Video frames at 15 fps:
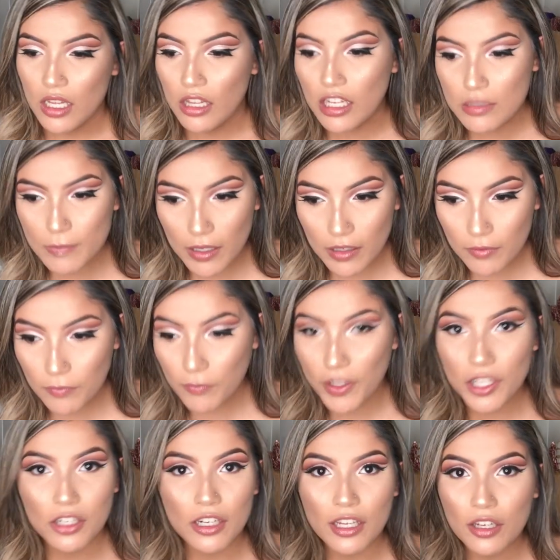Lost my
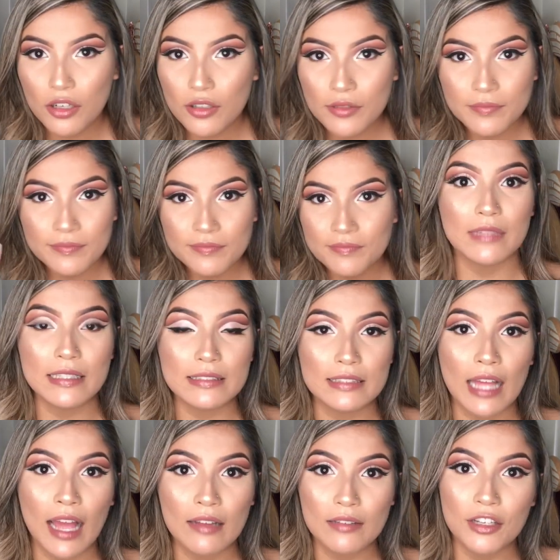fingernail. That's
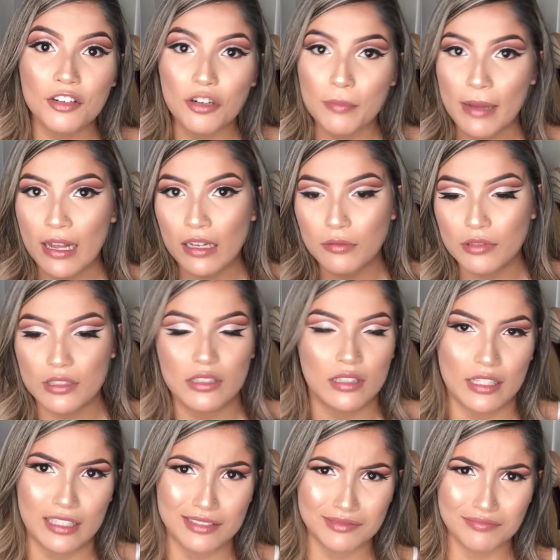that. It grew back within
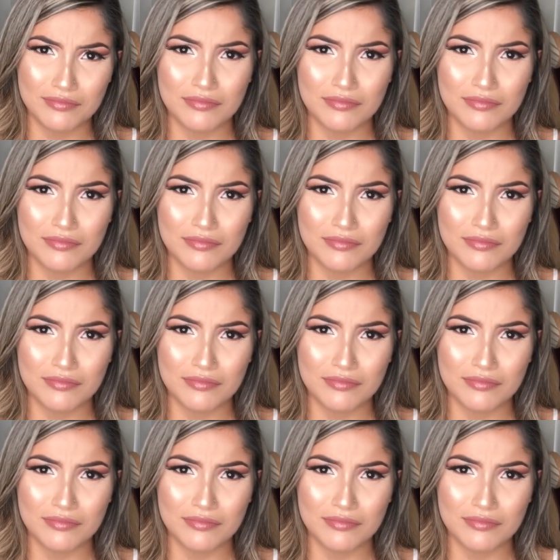like